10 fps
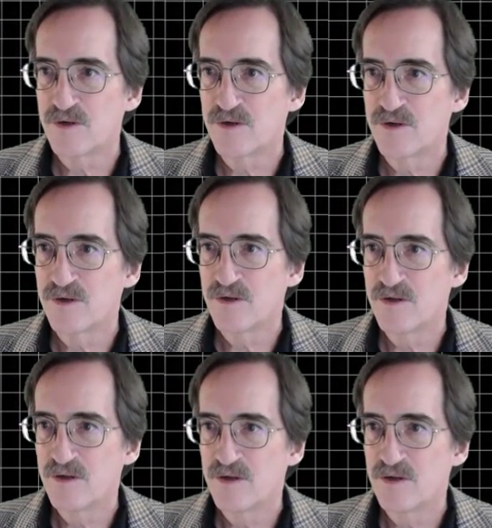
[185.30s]

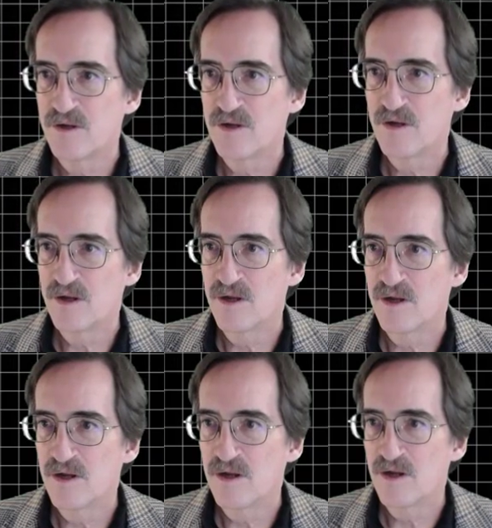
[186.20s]

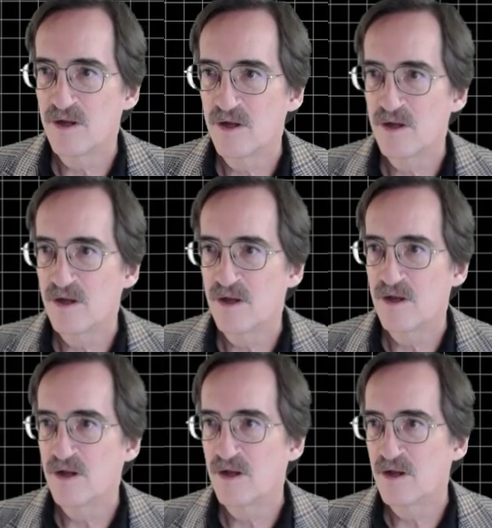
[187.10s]

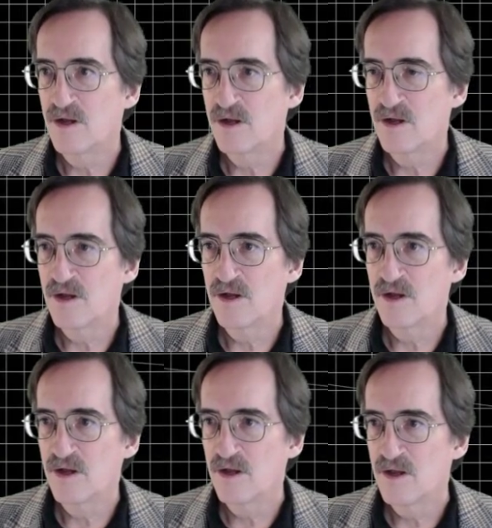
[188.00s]

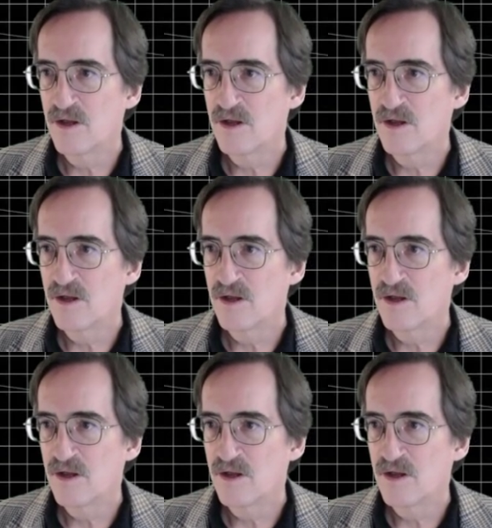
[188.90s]
Nothing is said.